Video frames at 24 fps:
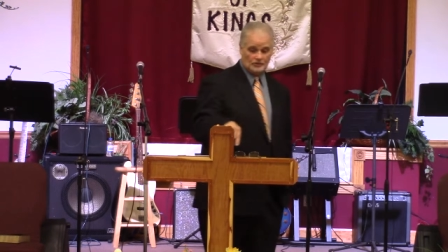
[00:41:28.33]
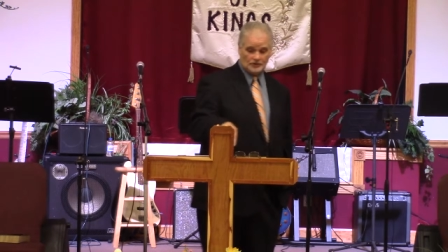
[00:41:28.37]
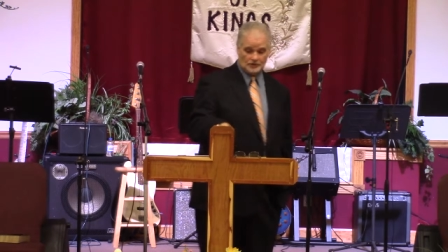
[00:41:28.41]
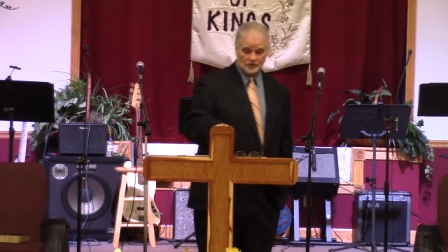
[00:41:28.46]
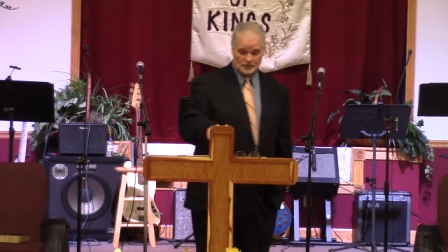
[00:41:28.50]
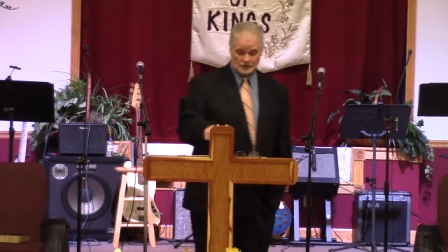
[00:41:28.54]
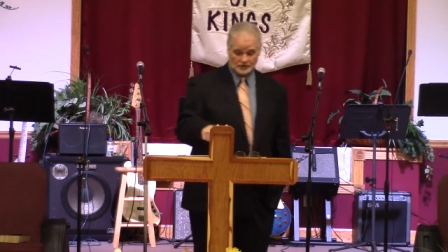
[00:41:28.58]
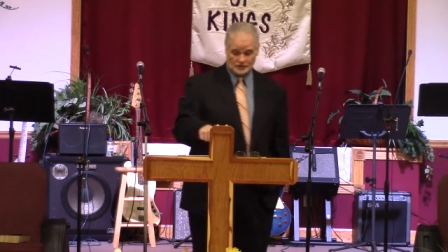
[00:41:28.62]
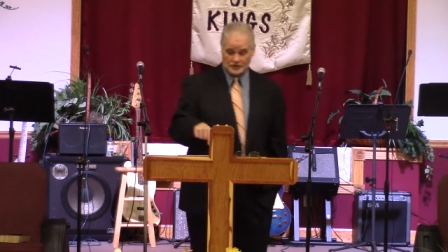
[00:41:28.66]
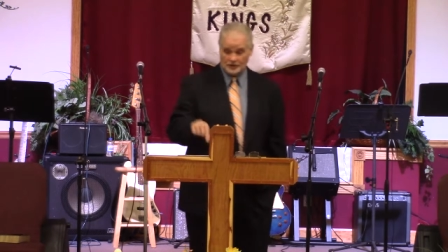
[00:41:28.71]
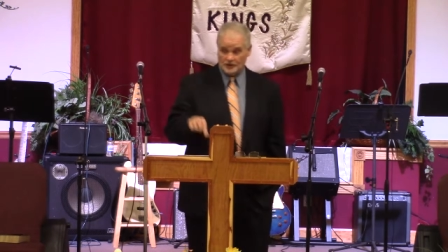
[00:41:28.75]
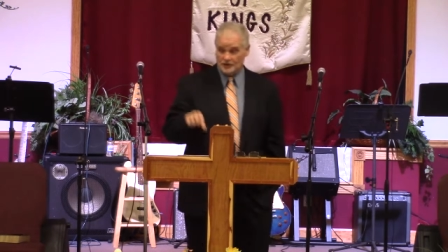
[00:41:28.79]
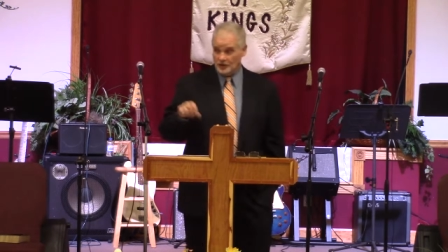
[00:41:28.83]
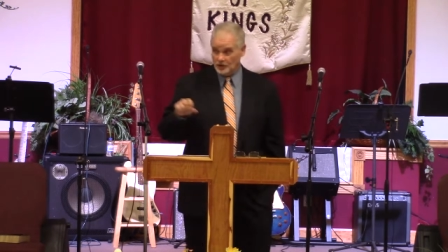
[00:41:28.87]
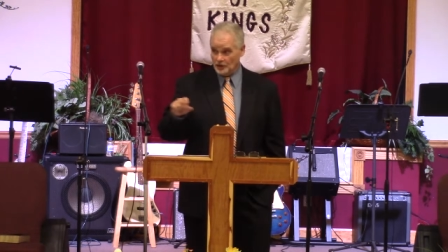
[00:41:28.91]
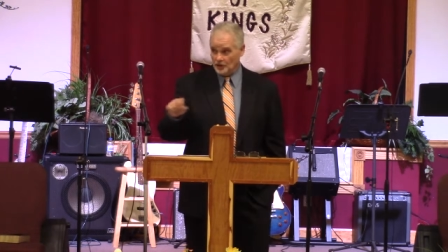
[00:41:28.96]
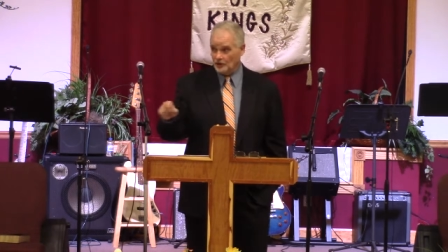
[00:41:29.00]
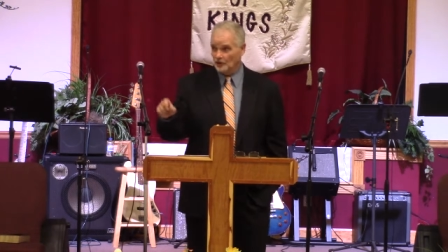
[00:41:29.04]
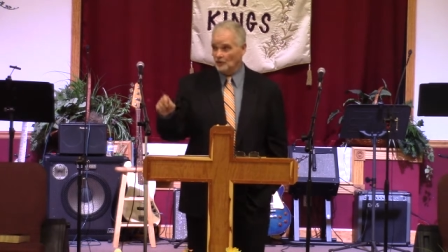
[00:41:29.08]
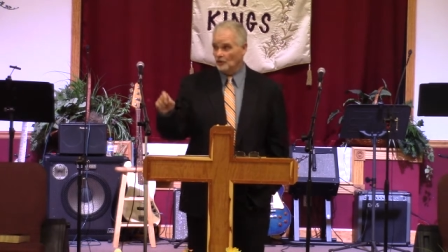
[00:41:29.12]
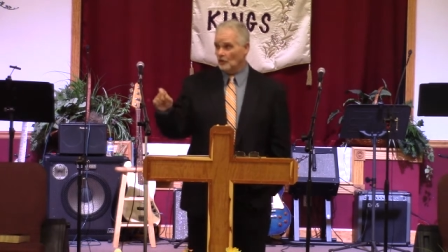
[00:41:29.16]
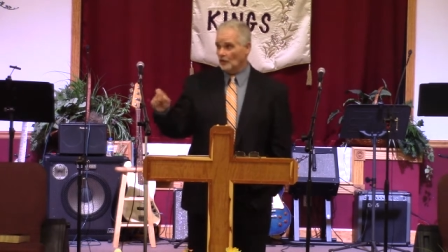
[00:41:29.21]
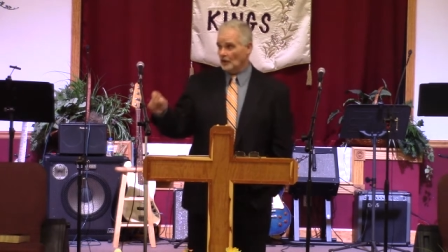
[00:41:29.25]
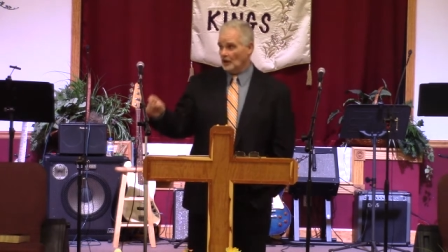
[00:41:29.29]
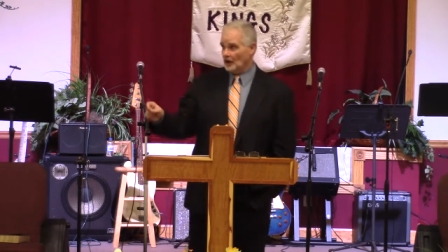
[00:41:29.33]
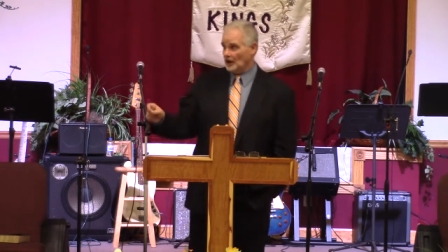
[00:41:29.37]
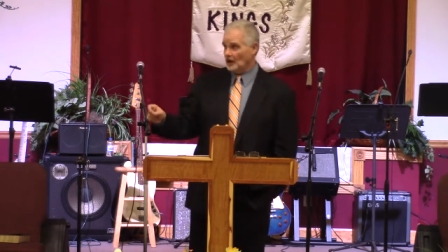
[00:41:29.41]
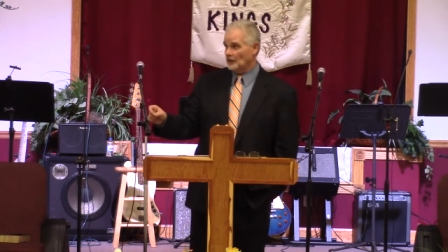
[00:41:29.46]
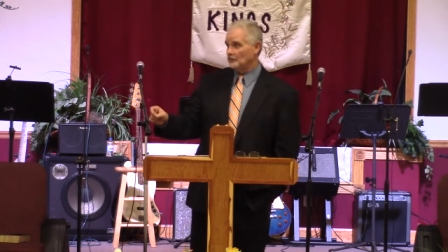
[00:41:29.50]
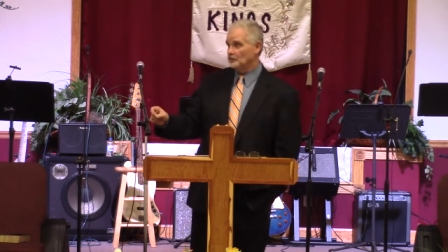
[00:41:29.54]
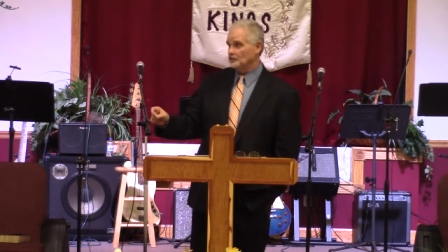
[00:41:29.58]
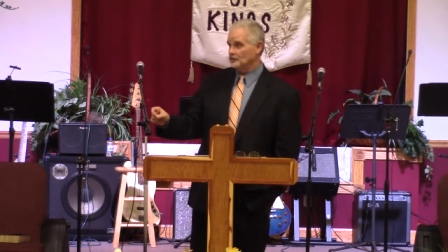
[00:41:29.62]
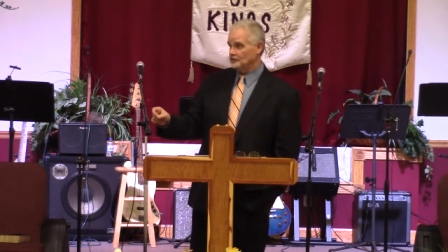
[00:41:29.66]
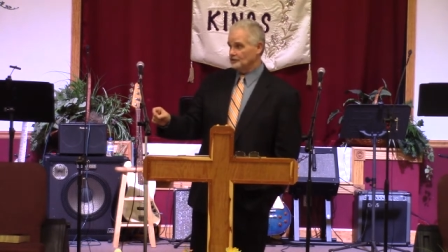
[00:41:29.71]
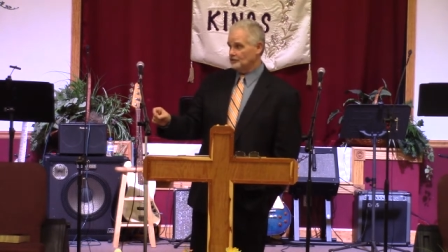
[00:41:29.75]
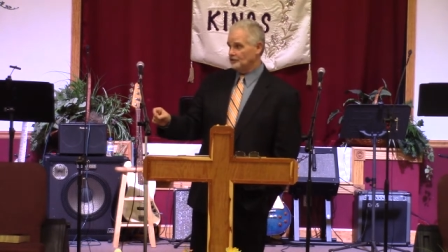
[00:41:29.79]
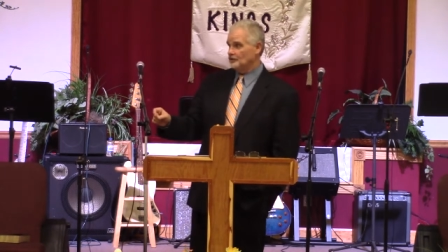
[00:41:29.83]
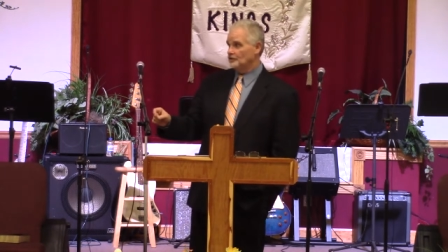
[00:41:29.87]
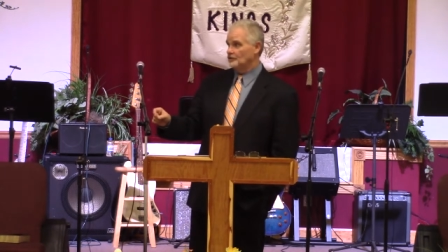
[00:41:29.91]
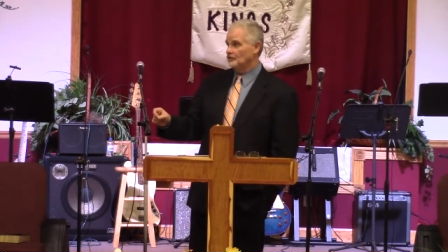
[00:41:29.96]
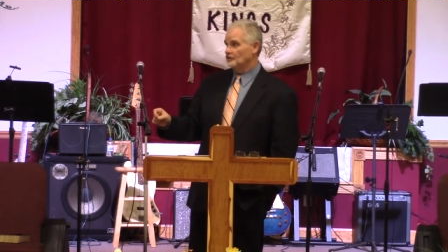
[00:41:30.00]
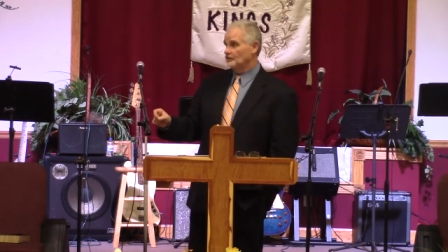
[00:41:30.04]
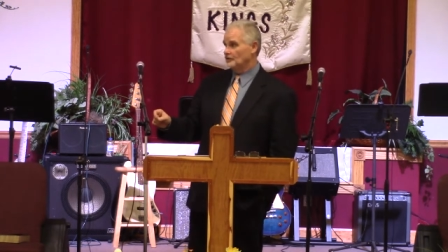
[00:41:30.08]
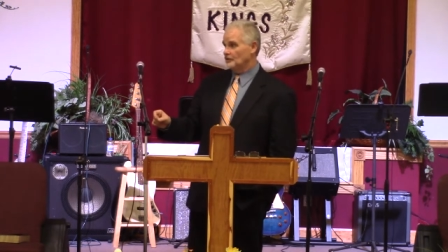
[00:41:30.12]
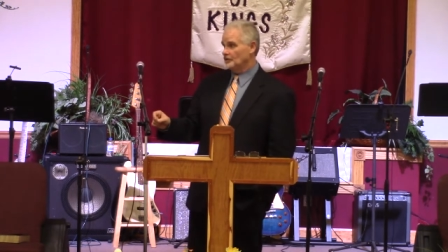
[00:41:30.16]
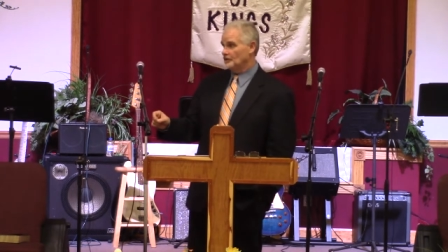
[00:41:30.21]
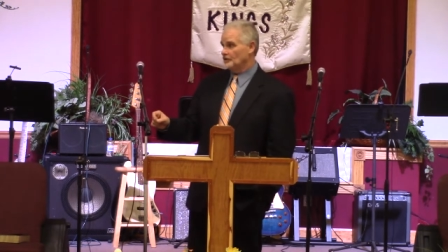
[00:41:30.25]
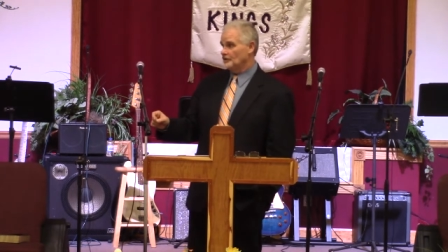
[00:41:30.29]
just knew what I was
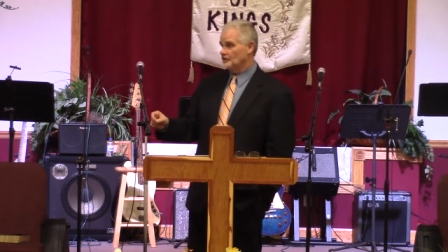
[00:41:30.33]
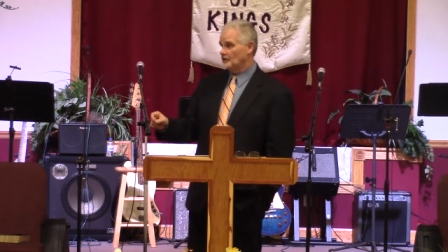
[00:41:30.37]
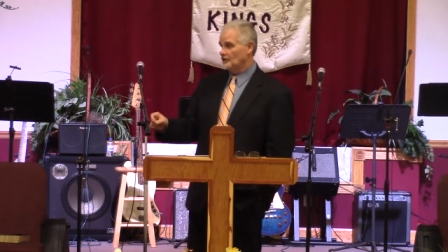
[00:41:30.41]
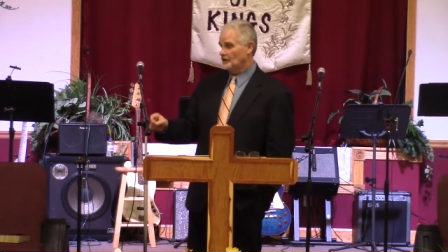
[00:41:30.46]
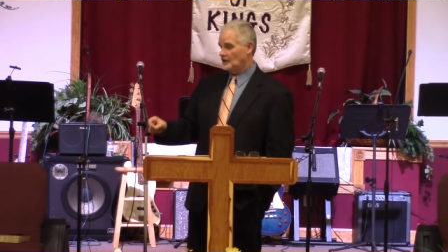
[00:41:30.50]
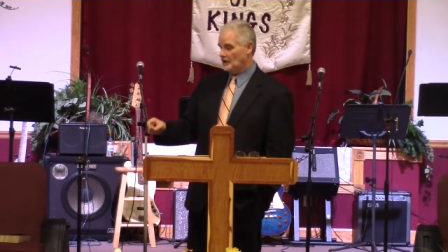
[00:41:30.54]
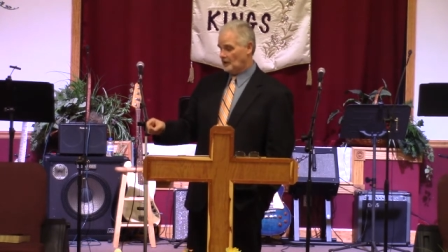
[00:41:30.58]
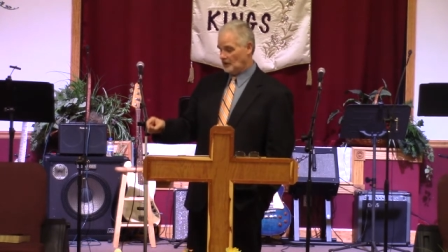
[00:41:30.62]
doing